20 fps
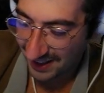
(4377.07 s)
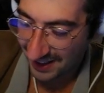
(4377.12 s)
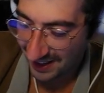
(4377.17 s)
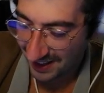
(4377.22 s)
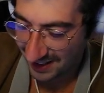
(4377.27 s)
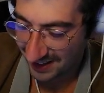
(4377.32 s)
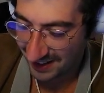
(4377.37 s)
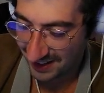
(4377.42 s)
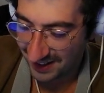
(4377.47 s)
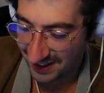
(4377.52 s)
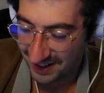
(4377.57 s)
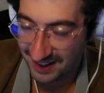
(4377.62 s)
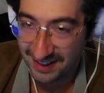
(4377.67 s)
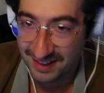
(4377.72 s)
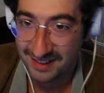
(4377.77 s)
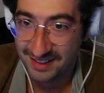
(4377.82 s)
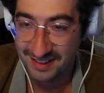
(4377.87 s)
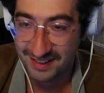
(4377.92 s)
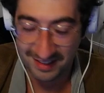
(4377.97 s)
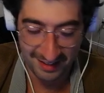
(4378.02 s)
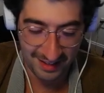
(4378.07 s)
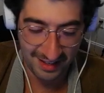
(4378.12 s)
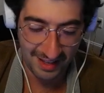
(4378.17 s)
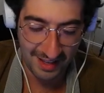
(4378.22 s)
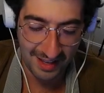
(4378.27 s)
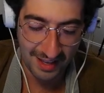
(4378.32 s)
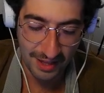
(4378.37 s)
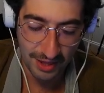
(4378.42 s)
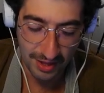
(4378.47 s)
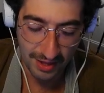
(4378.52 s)
All right.
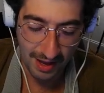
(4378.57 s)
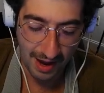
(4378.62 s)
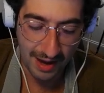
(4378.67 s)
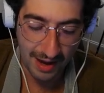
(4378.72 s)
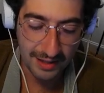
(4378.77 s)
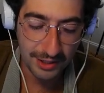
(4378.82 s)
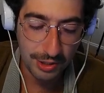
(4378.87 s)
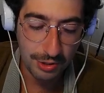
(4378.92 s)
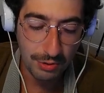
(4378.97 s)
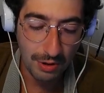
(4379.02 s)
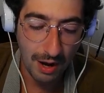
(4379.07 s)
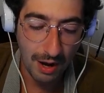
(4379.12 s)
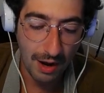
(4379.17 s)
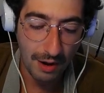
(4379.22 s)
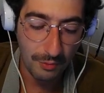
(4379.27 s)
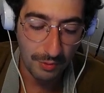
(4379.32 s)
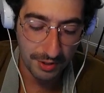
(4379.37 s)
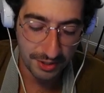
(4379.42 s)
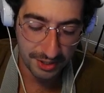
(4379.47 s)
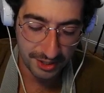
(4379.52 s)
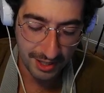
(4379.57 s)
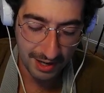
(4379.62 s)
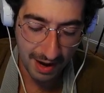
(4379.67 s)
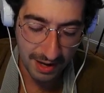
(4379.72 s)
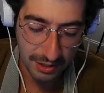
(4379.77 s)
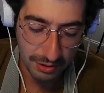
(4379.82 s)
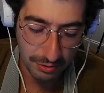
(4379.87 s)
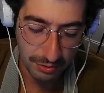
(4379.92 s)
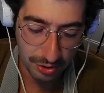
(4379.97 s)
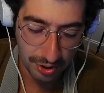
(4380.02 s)
I will say I
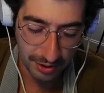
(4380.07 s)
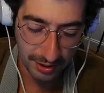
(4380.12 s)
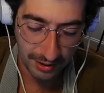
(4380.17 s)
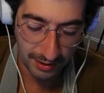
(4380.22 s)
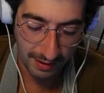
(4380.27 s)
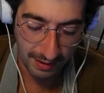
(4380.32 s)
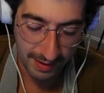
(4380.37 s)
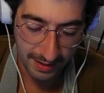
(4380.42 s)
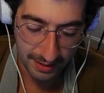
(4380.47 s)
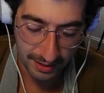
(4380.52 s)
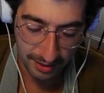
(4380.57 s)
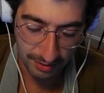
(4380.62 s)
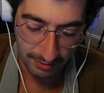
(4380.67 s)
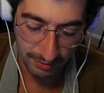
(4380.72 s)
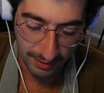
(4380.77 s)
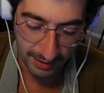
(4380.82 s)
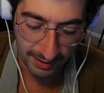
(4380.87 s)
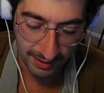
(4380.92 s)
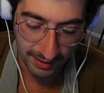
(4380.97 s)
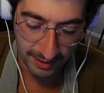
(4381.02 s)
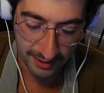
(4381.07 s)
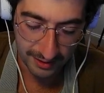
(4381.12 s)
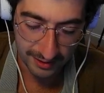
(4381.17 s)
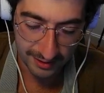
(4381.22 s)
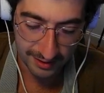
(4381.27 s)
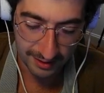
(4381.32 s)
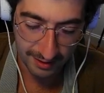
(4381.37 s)
usually like doing this.